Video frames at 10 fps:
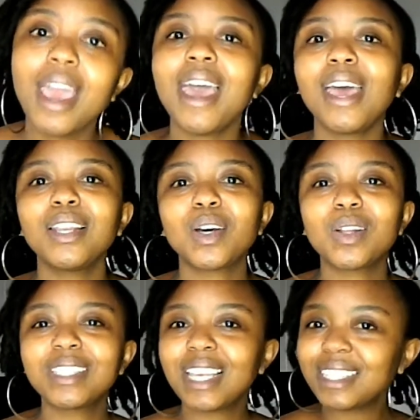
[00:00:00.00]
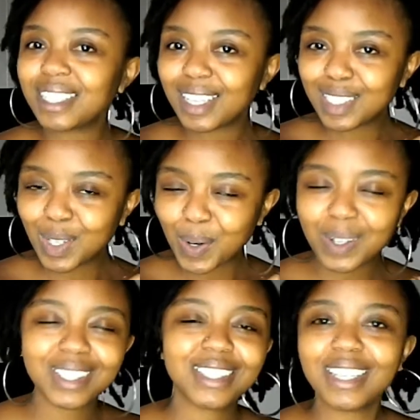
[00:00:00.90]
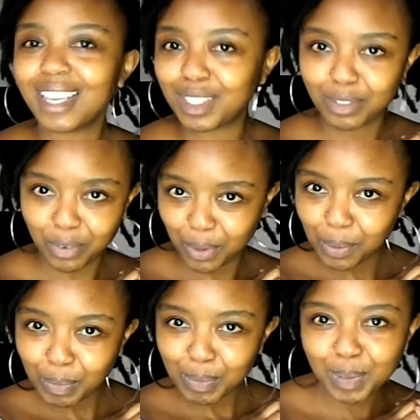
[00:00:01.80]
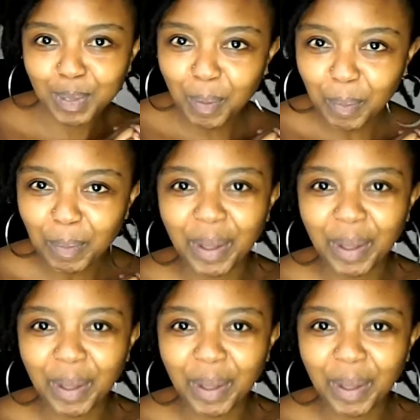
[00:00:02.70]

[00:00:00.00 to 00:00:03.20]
and on Saturdays the girl sings for you. So